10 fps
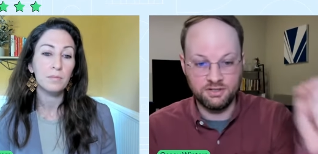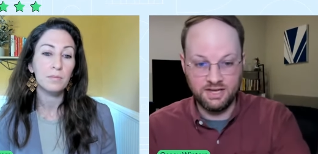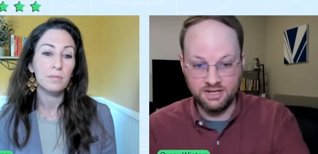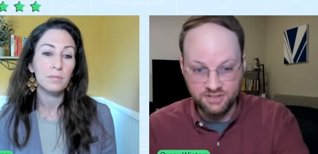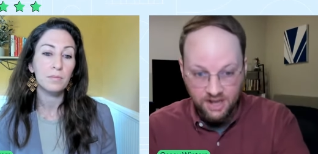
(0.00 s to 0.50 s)

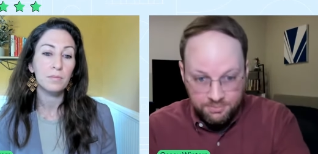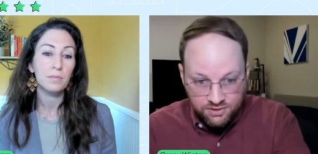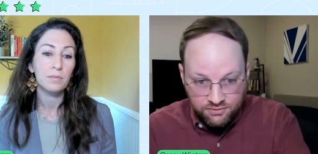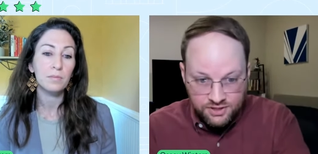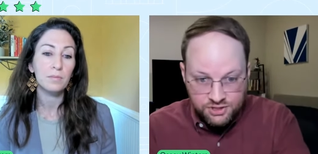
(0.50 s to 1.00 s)
Speaker 1: Did they
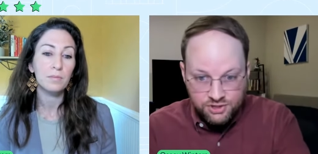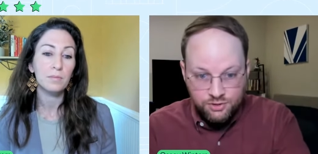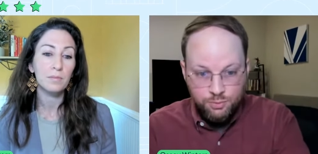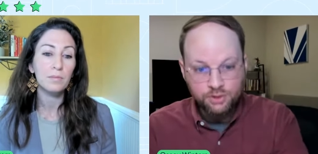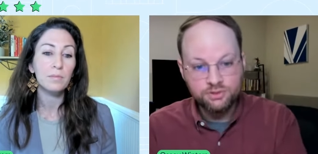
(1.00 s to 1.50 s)
adopt the
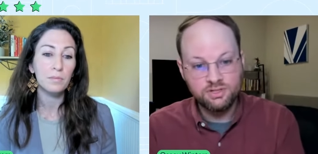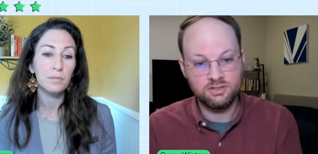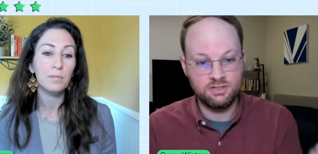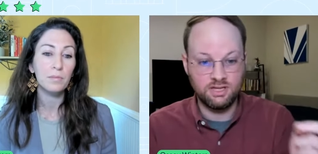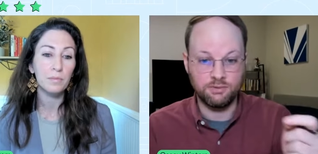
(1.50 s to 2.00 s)
feature you
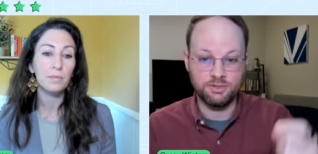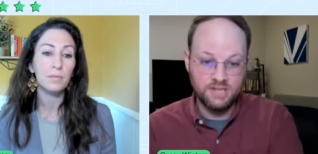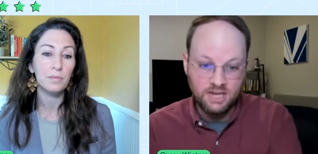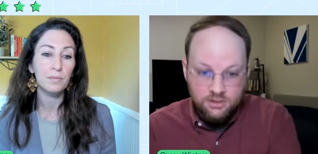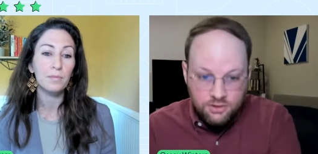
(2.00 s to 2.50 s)
built? Did they
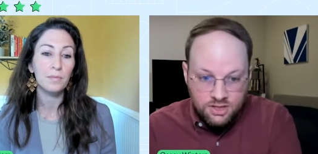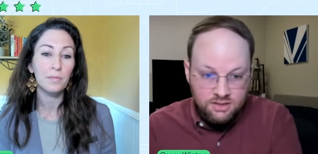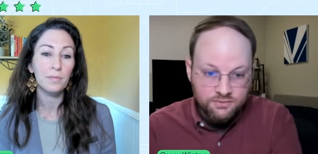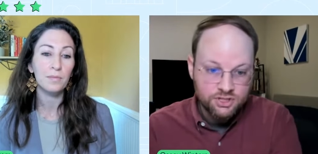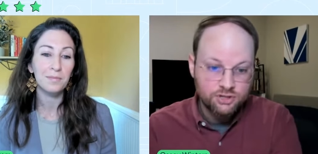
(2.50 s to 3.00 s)
retain
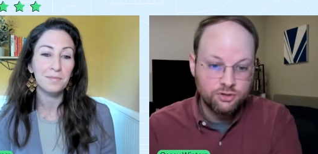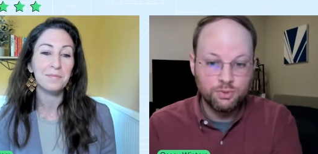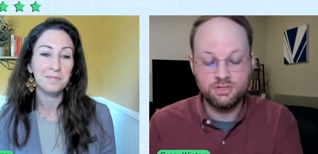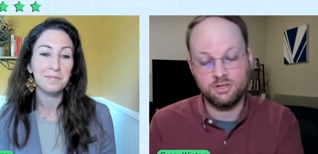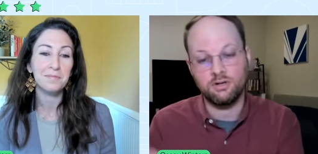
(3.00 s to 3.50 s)
using the feature
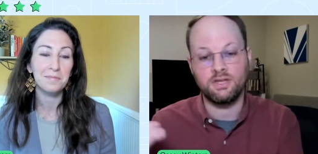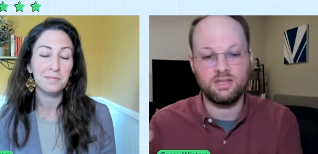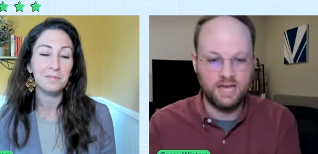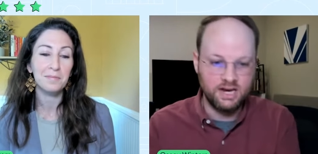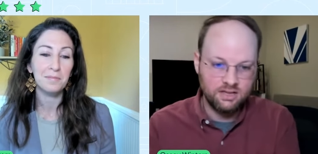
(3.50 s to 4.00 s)
you built? And
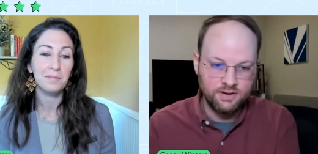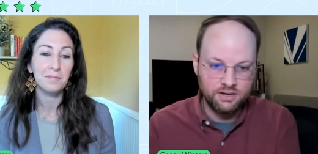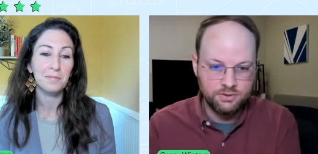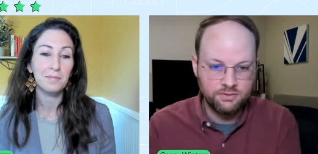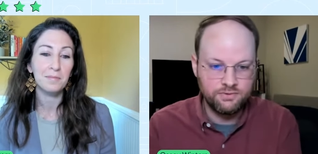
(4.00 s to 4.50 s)
are they
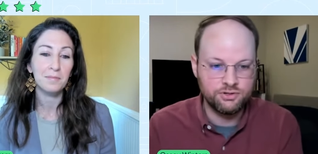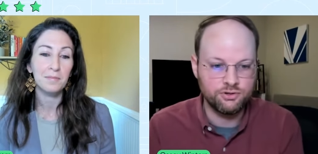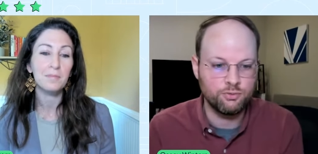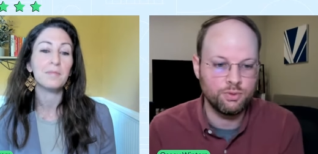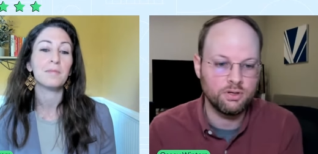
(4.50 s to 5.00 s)
satisfied with the
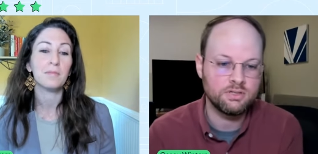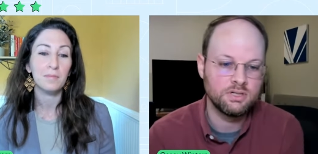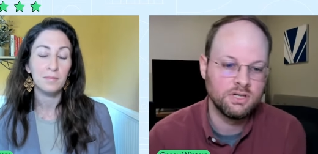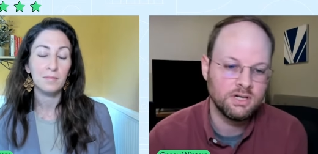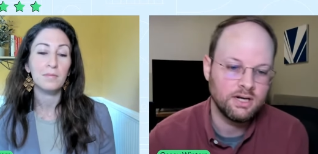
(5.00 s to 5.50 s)
feature you
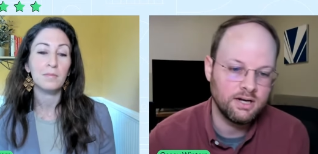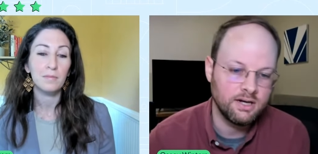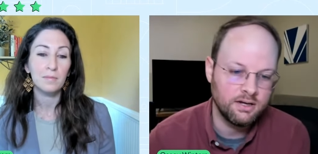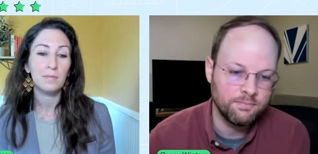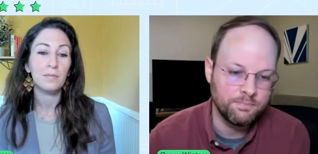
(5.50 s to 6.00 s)
built?
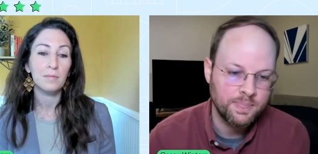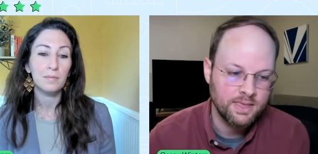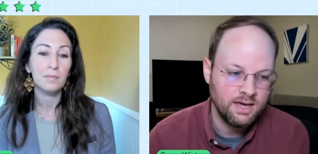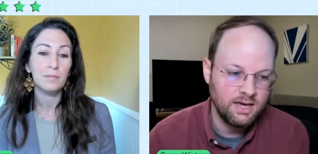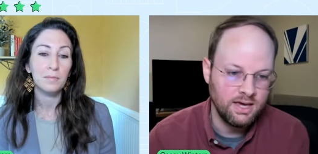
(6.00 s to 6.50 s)

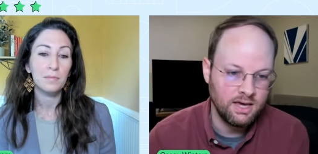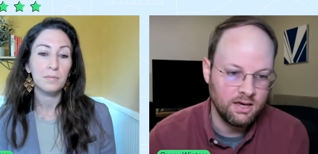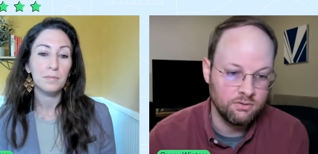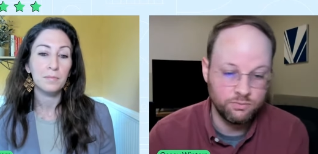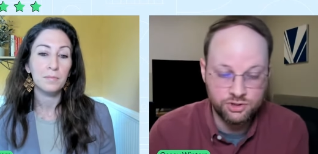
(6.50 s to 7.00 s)

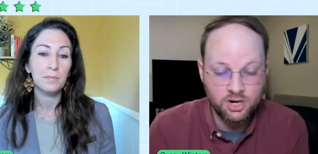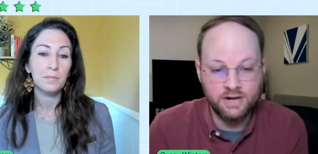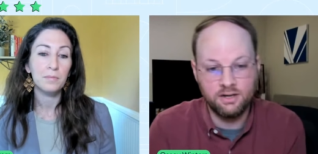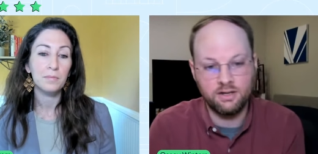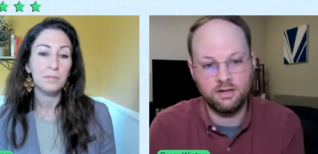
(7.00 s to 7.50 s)
And we
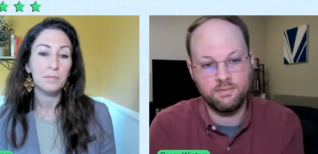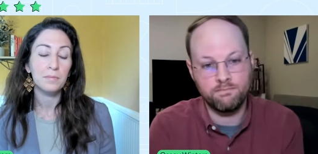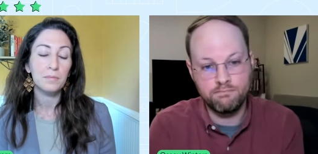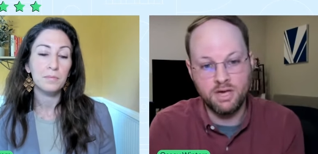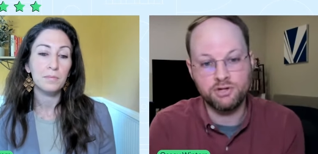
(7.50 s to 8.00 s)
try
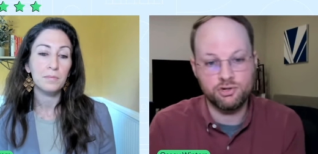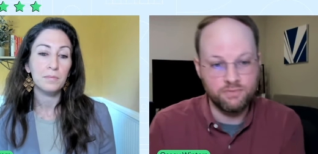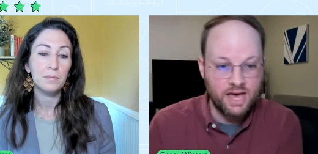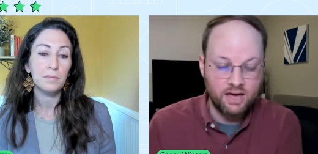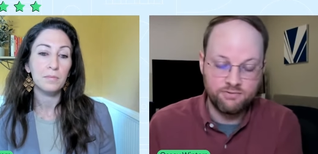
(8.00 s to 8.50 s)
to
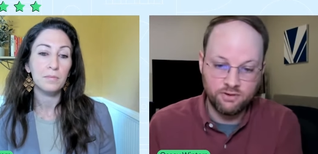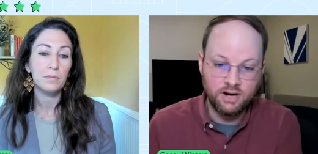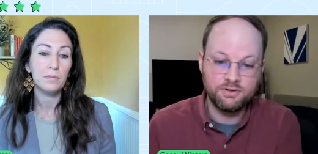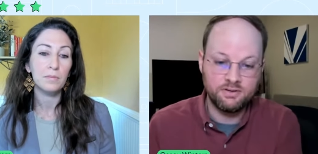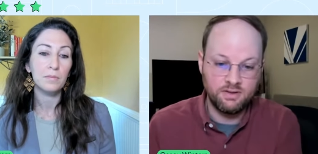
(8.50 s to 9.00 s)
measure that
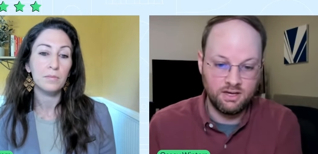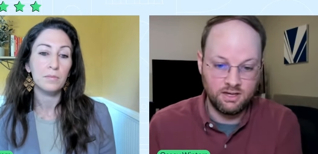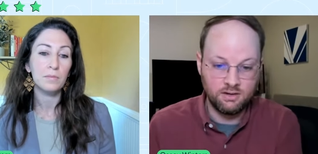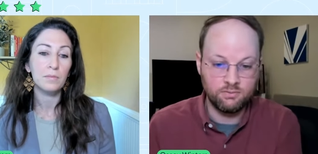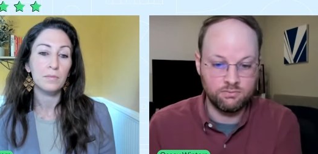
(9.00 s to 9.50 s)
for
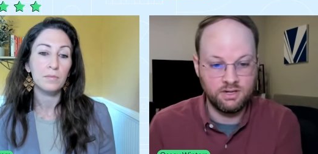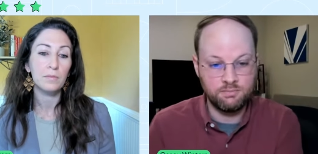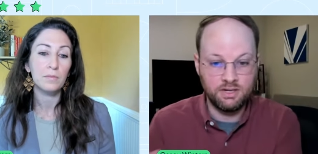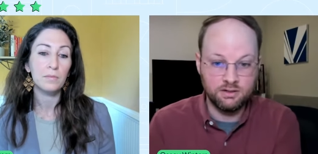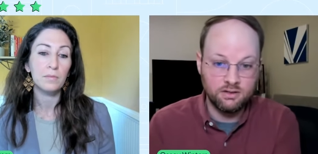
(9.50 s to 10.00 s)
everything and
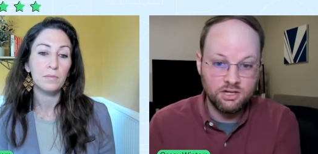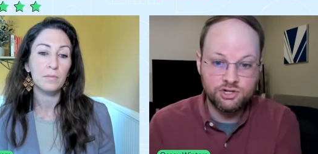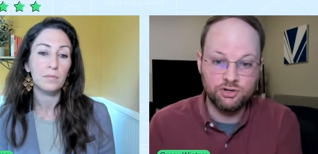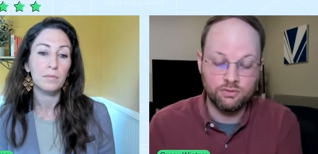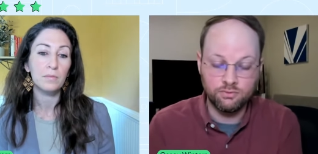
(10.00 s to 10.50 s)
make a
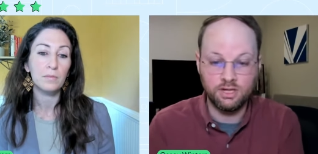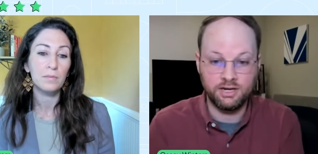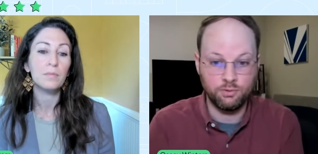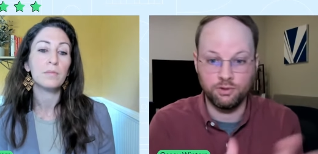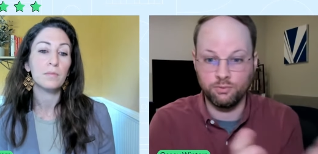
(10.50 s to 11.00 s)
decision
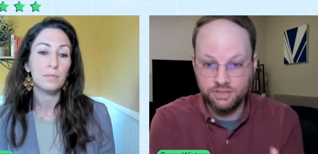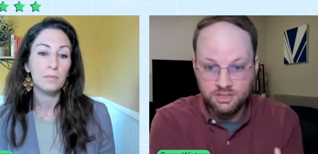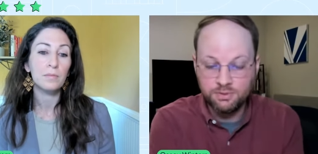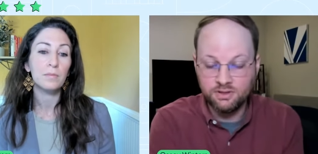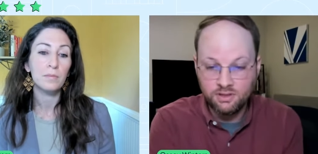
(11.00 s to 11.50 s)
over like whether
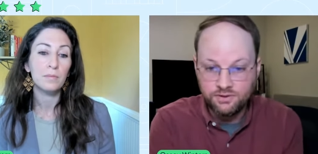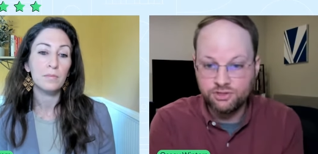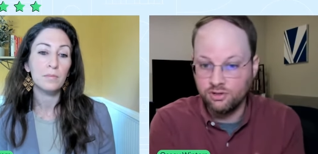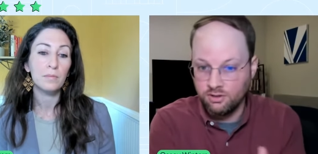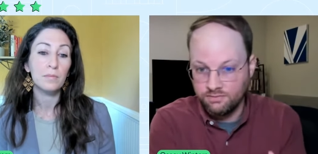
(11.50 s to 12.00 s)
we're keeping this
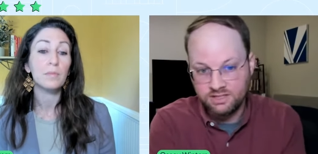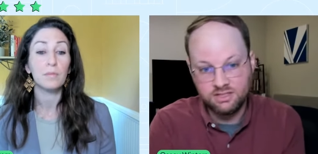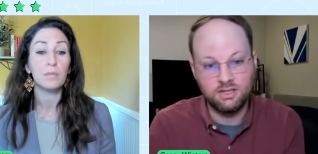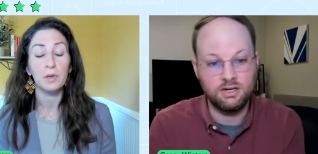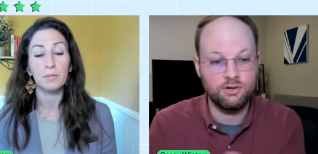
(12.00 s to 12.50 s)
feature and
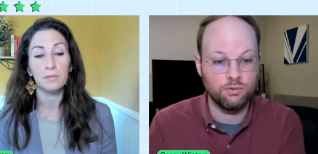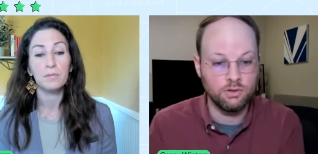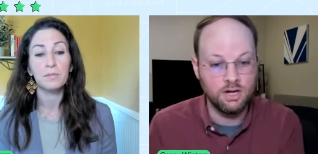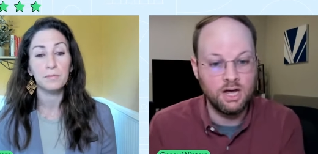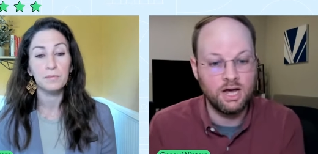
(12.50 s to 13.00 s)
investing in
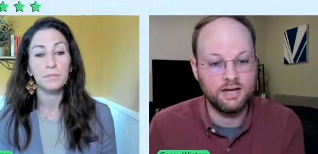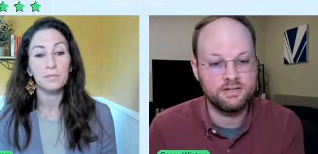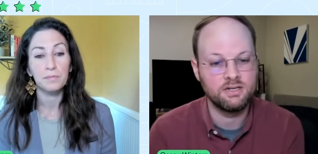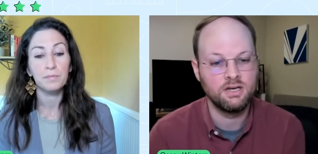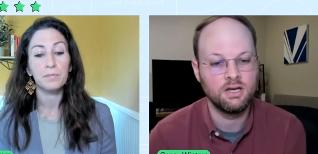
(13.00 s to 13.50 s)
it or
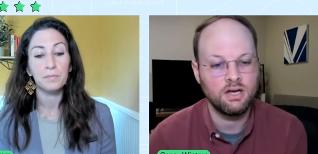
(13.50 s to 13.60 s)
not.